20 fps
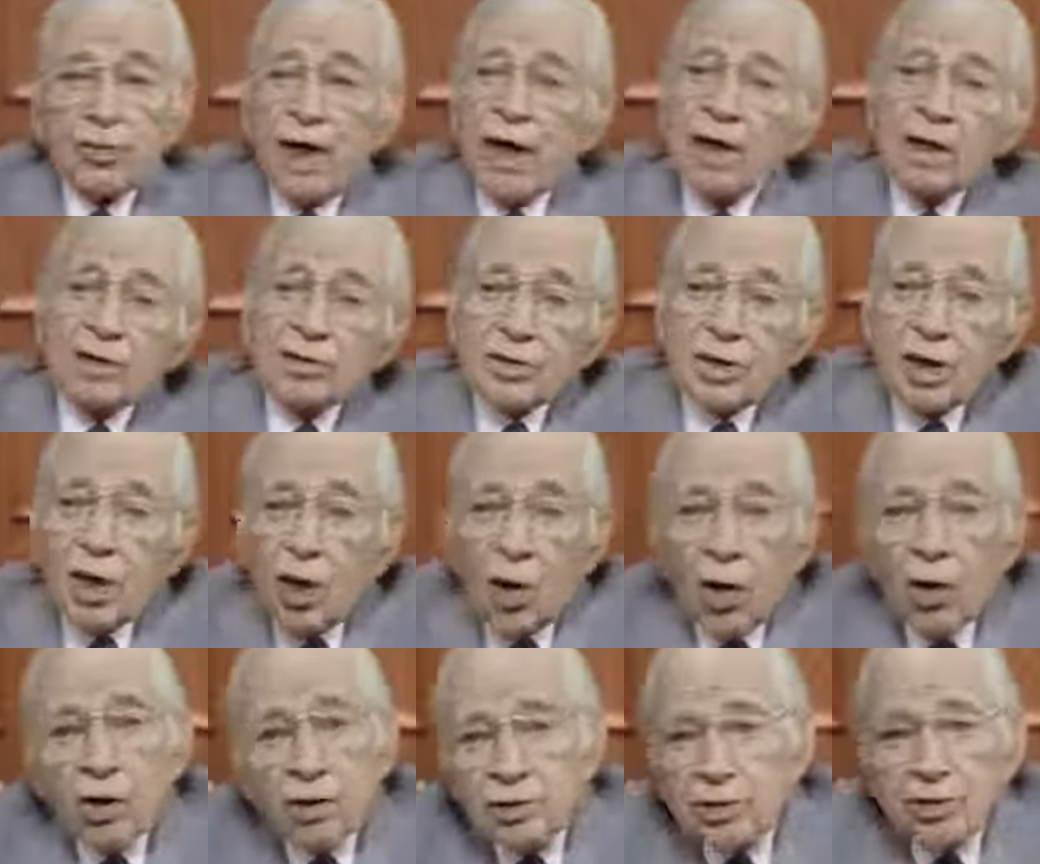that is the
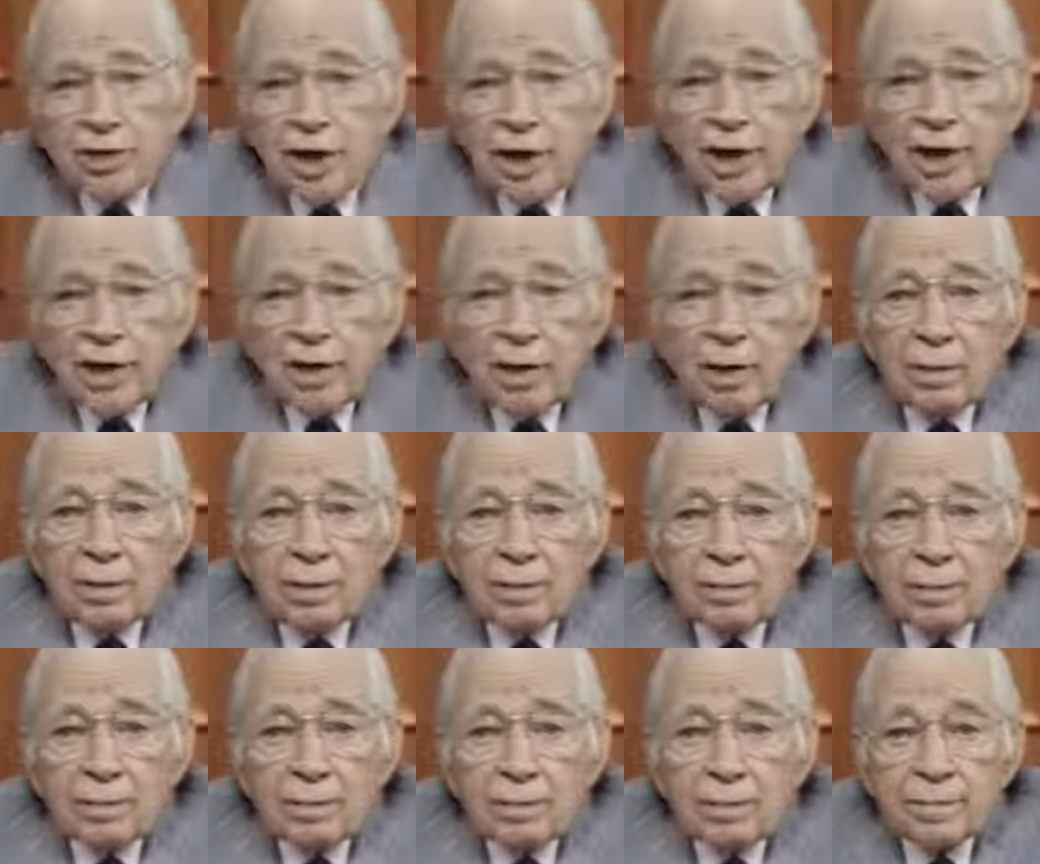Lord's day.
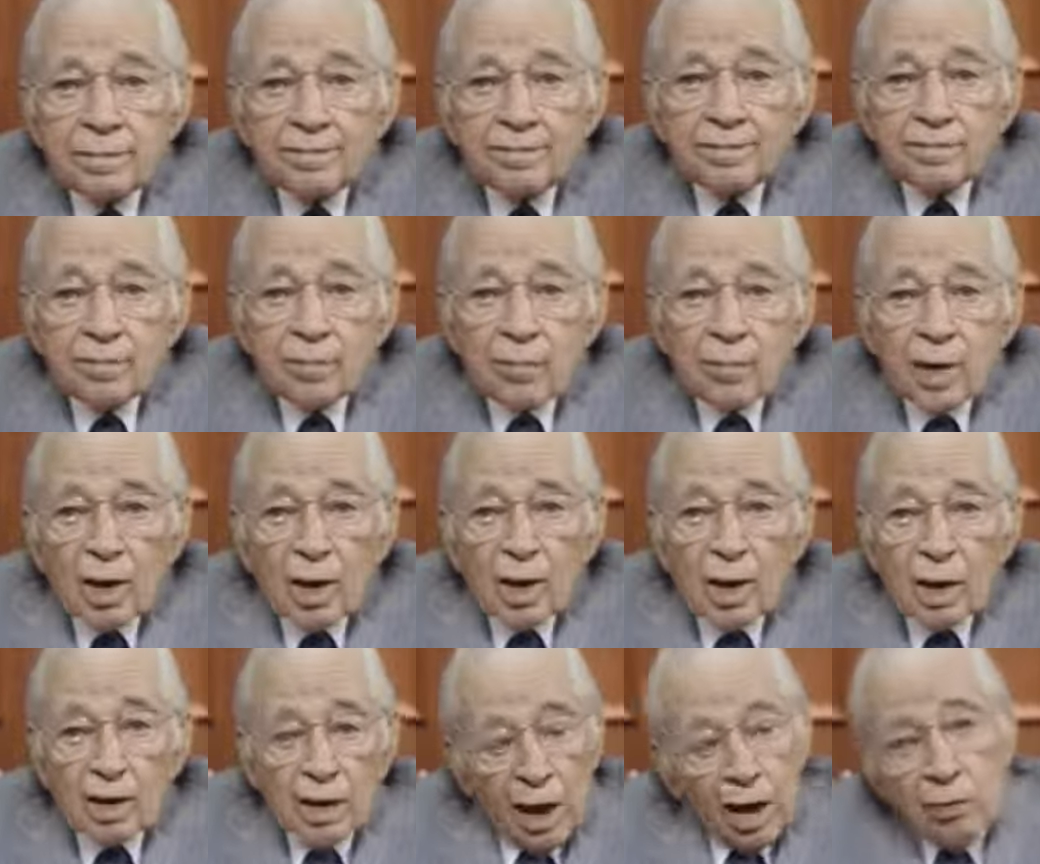
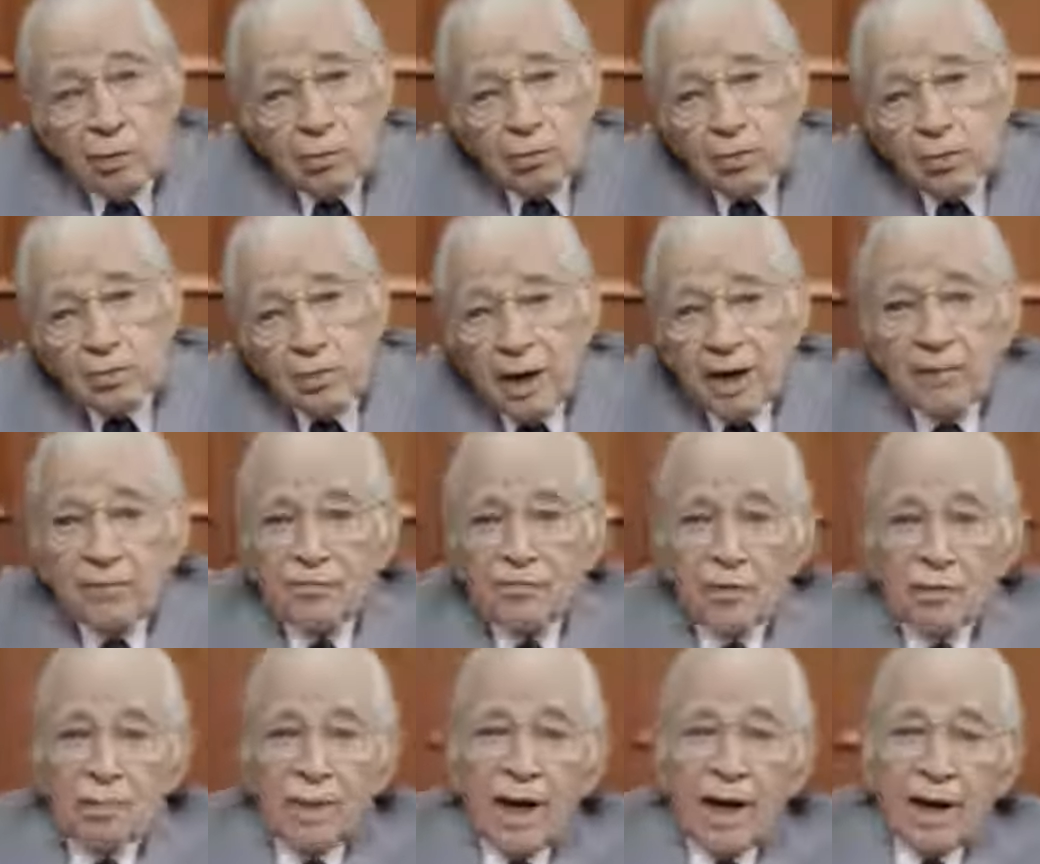Now it was made
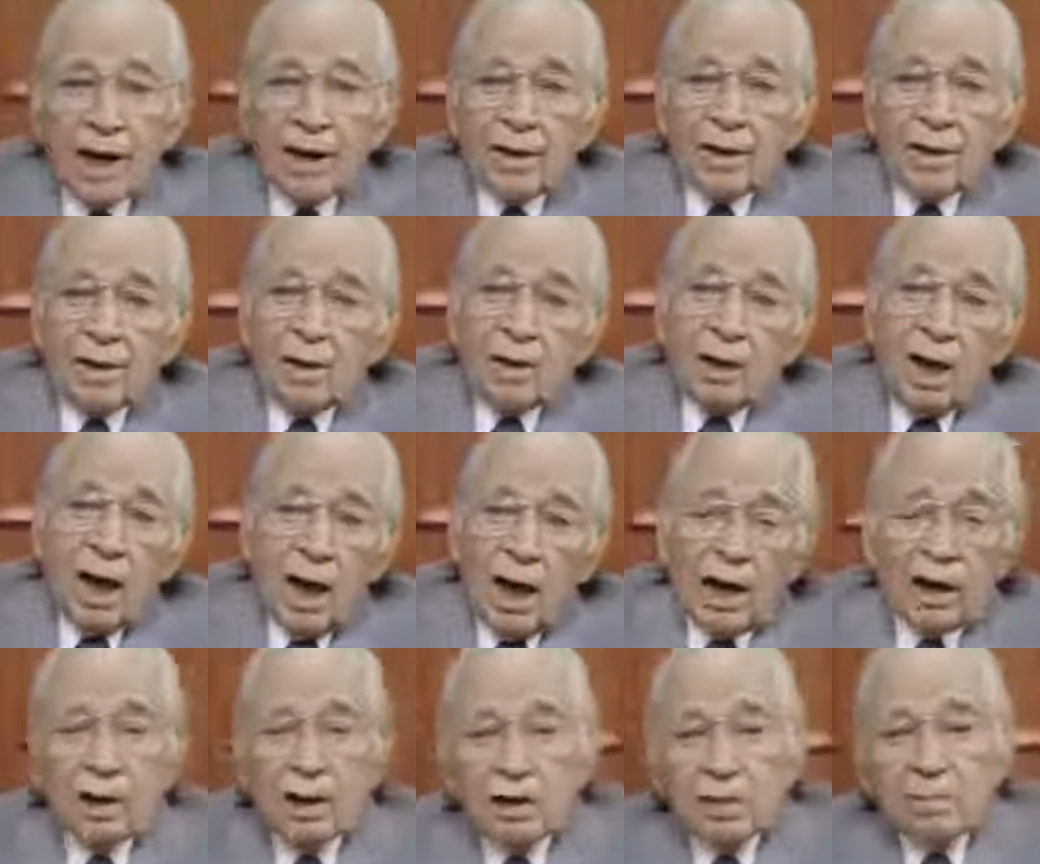for man.
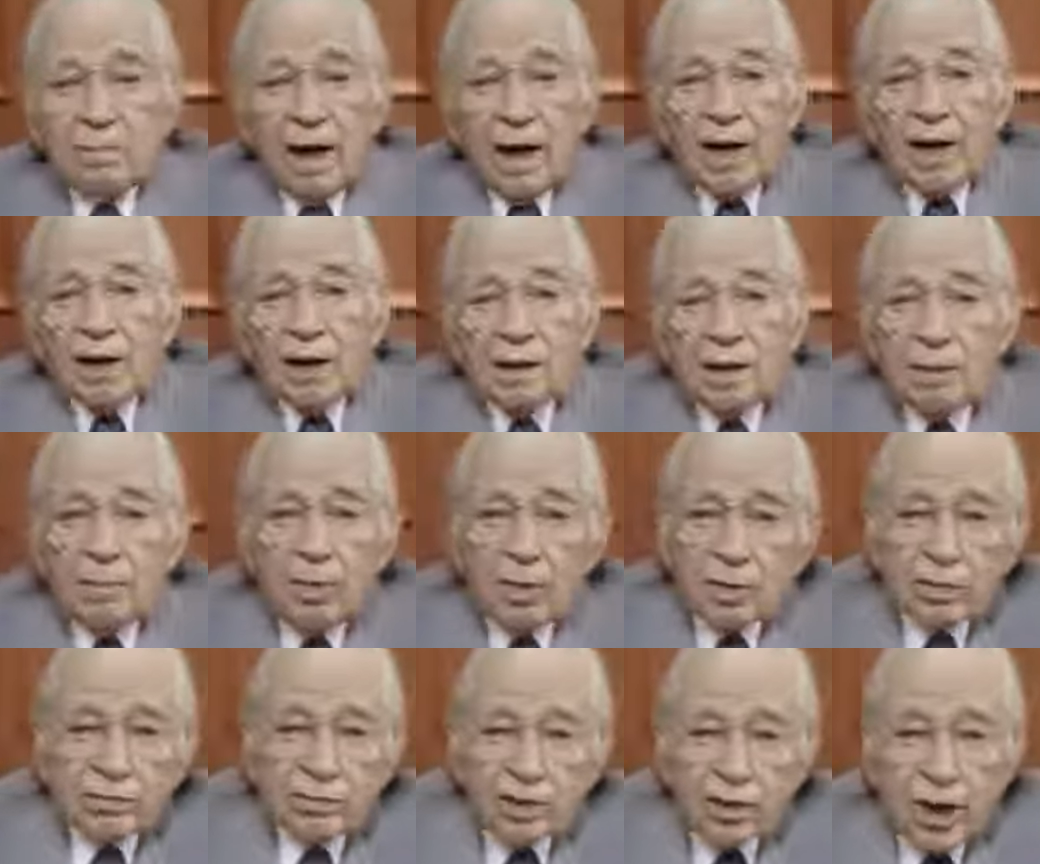I look back in the
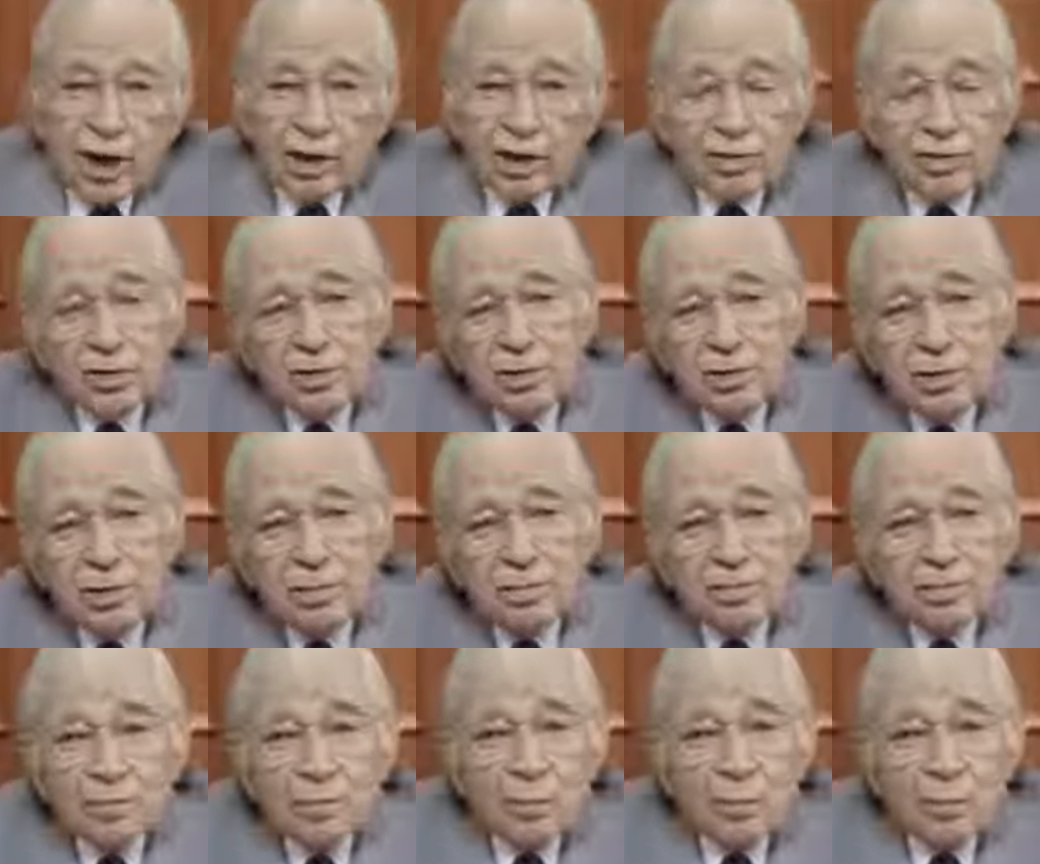book of Genesis.